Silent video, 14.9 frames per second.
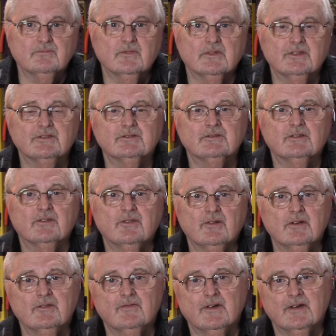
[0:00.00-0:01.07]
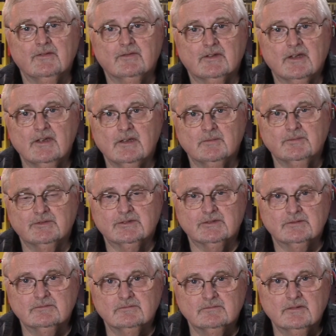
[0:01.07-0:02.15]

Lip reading: listen to 35 tapes,